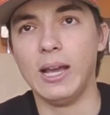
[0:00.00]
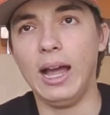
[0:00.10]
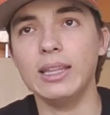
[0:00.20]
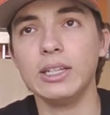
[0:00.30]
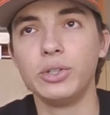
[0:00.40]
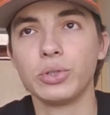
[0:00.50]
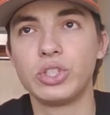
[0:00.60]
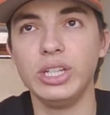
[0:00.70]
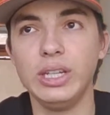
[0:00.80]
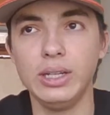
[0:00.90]
I think you'll
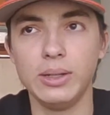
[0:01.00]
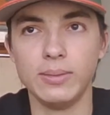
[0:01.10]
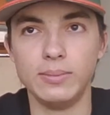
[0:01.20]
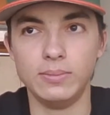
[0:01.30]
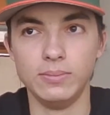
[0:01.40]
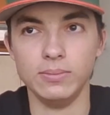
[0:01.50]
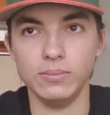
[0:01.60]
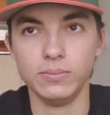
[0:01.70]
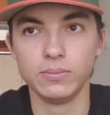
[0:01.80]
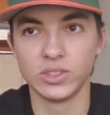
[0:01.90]
see
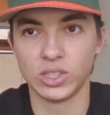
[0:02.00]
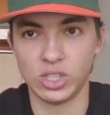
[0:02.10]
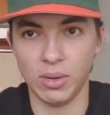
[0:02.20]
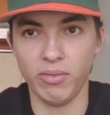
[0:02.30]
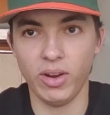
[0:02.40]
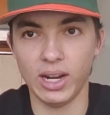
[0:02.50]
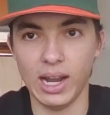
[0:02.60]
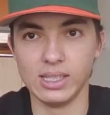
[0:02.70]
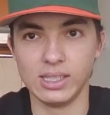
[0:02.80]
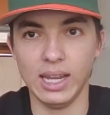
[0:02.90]
some of our
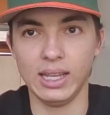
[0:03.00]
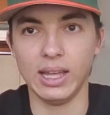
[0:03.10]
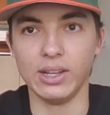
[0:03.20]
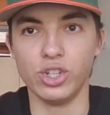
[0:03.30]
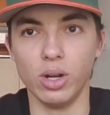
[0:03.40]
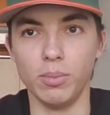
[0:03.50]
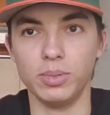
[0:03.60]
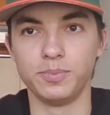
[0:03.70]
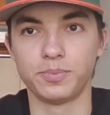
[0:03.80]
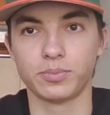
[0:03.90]
guys take that jump
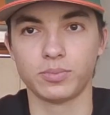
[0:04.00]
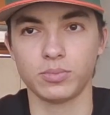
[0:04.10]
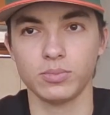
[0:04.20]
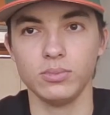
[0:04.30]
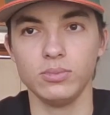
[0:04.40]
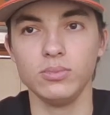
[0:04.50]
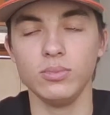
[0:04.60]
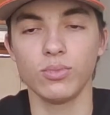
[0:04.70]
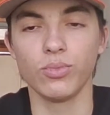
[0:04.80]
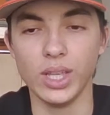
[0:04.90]

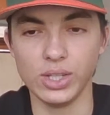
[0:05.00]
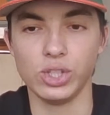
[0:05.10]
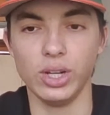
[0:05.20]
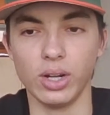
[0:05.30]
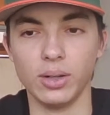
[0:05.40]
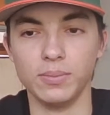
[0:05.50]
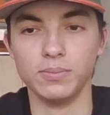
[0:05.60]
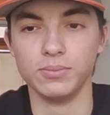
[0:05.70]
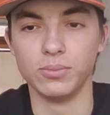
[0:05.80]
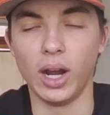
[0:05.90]
this year,
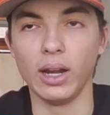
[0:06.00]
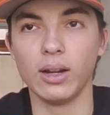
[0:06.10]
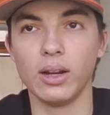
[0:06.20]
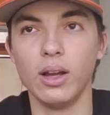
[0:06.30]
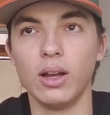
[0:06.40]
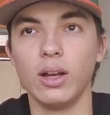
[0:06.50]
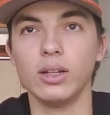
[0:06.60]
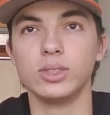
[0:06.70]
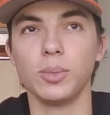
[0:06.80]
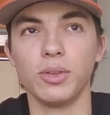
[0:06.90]
right?
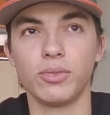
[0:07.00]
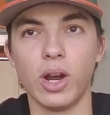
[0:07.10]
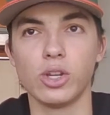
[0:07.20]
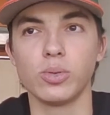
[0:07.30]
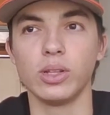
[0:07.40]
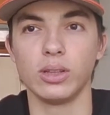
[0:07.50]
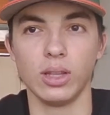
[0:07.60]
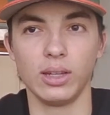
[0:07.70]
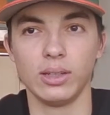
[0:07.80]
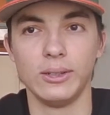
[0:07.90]
Some of the freshmen,
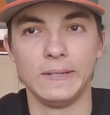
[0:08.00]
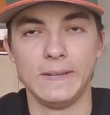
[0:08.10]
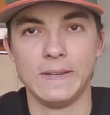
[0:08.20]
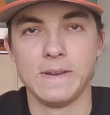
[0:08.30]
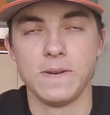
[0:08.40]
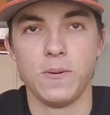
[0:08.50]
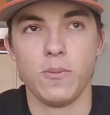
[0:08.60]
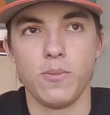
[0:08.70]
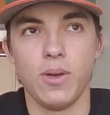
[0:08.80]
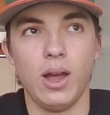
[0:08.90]
like
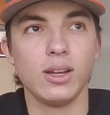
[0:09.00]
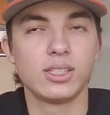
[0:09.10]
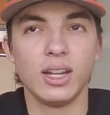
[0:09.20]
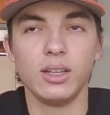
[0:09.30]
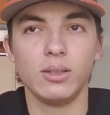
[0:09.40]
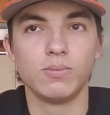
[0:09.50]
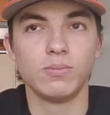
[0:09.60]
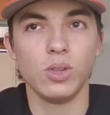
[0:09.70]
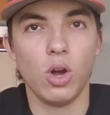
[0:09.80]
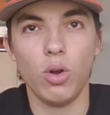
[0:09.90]
I said it
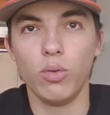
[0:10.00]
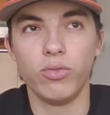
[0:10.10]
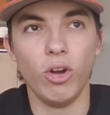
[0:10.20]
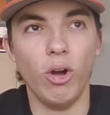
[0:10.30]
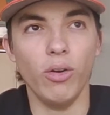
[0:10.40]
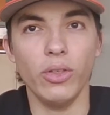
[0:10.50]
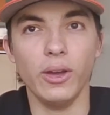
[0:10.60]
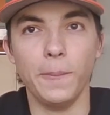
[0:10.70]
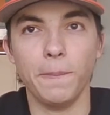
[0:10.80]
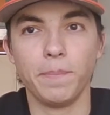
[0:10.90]
all fall,
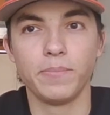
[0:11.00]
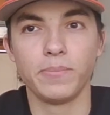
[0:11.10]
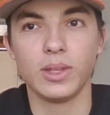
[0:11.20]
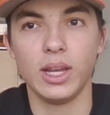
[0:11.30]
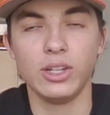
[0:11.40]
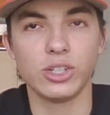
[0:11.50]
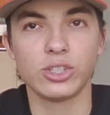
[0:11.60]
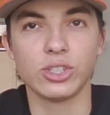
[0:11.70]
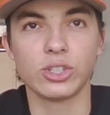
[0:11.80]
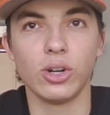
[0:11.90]
that AJ
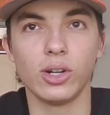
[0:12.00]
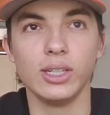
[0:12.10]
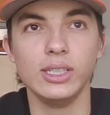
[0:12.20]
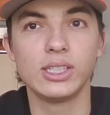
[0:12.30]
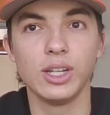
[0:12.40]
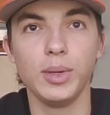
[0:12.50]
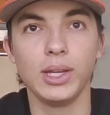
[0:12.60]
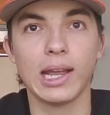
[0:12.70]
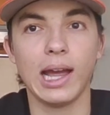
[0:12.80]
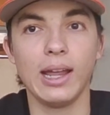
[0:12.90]
Siskar, he's going to be
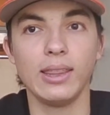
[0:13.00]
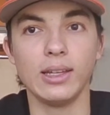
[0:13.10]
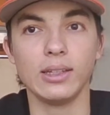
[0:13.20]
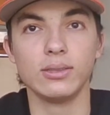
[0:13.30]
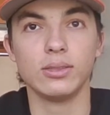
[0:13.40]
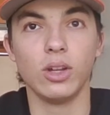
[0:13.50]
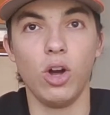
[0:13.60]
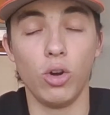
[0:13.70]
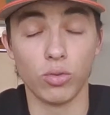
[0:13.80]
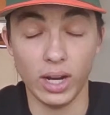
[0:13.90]
a guy that
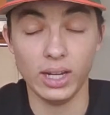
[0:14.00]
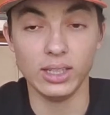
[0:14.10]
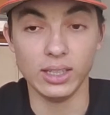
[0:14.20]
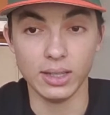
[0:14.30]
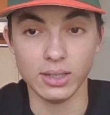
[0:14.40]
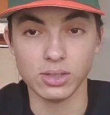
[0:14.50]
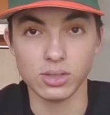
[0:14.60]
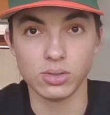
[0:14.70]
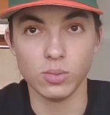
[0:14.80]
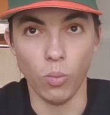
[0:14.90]
already
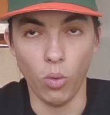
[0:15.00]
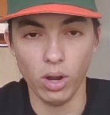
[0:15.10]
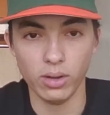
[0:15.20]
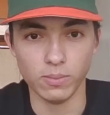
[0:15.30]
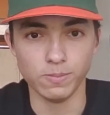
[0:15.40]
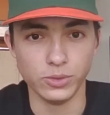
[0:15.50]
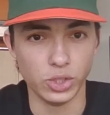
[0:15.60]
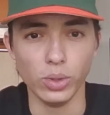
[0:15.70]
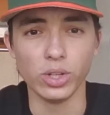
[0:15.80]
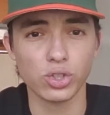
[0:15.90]
is
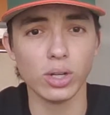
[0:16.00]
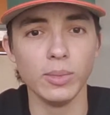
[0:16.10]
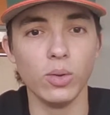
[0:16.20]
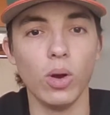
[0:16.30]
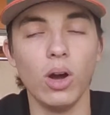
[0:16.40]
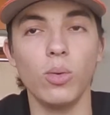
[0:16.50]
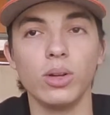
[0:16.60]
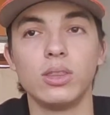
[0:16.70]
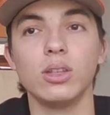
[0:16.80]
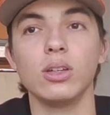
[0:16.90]
doing extremely well
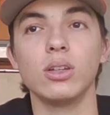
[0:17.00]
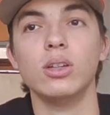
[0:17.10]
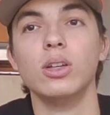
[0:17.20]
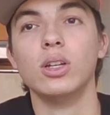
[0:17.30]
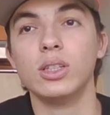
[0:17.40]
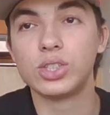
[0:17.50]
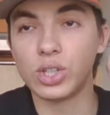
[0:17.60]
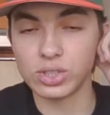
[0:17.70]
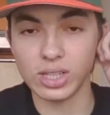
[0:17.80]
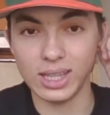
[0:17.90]
with the
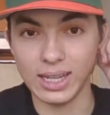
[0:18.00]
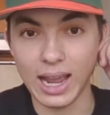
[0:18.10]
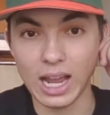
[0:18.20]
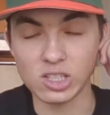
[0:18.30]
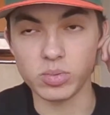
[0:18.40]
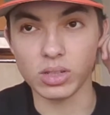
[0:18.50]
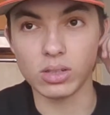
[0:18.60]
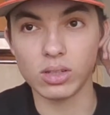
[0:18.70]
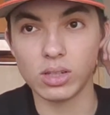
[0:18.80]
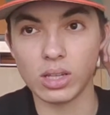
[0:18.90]
skill set that he has, but
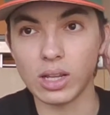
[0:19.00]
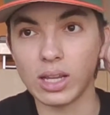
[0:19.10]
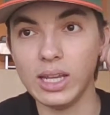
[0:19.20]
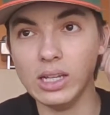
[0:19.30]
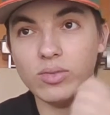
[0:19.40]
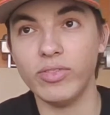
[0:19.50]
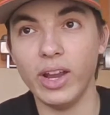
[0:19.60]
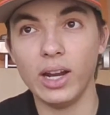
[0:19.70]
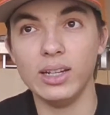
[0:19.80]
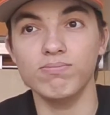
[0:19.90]
he is
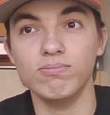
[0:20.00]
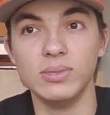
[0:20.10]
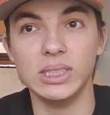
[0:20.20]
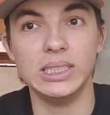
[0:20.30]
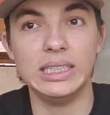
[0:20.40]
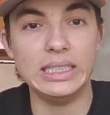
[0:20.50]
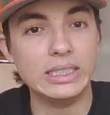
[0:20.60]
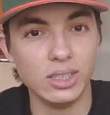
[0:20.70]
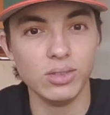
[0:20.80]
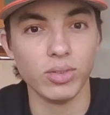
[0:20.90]
very
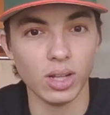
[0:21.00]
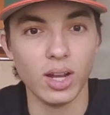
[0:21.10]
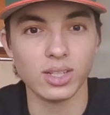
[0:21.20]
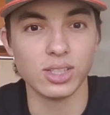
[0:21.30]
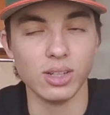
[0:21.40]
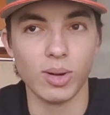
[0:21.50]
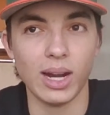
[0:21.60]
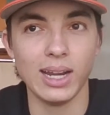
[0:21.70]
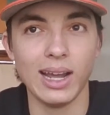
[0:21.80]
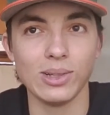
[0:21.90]
easy velocity
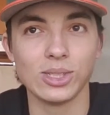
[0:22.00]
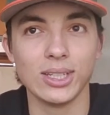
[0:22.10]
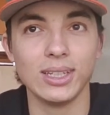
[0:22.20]
right now,